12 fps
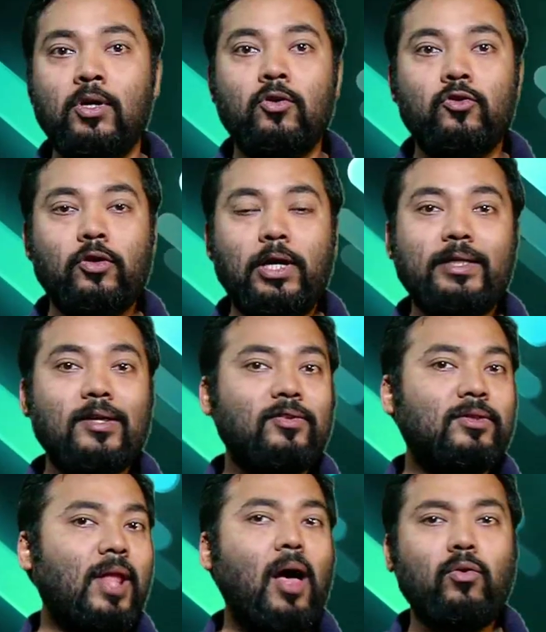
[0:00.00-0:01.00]
So let us
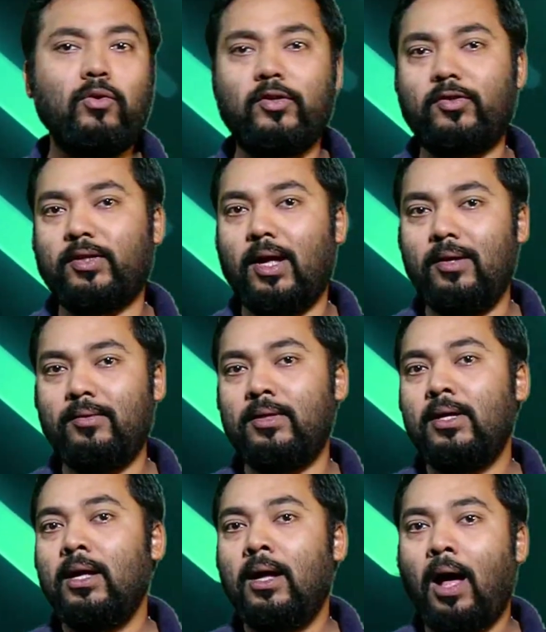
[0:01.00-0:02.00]
now discuss
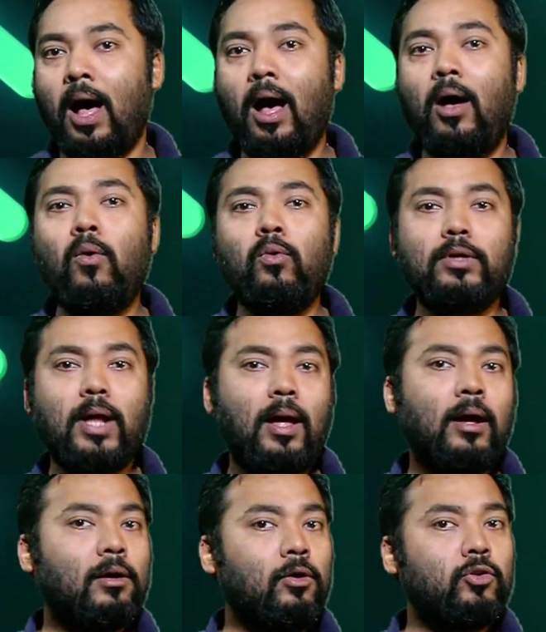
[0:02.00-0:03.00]
how
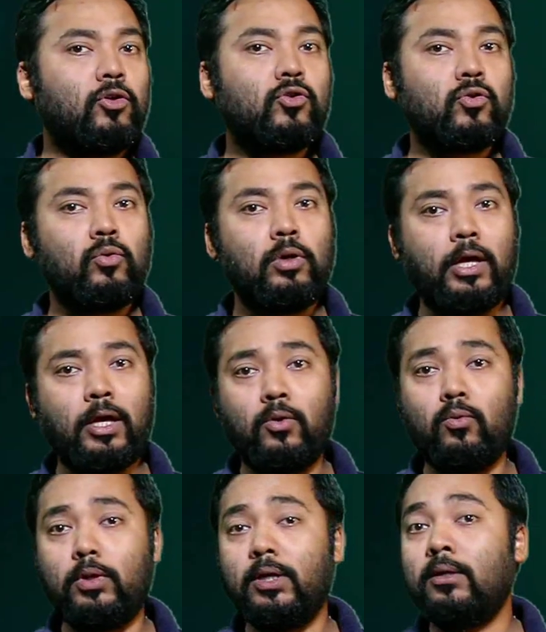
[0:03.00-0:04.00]
the control
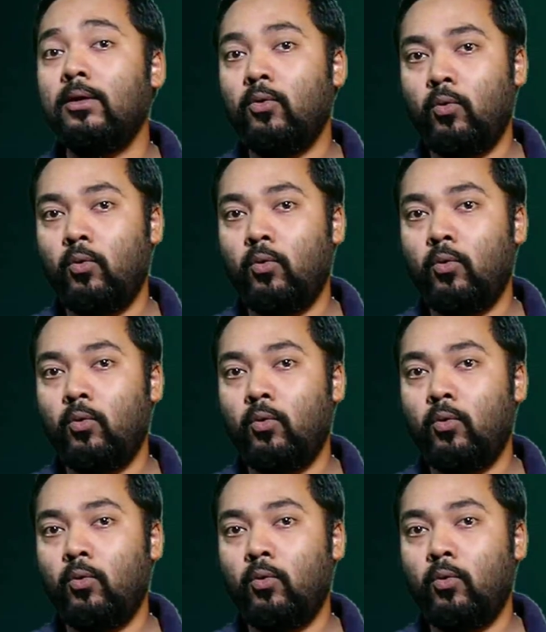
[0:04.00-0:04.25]
unit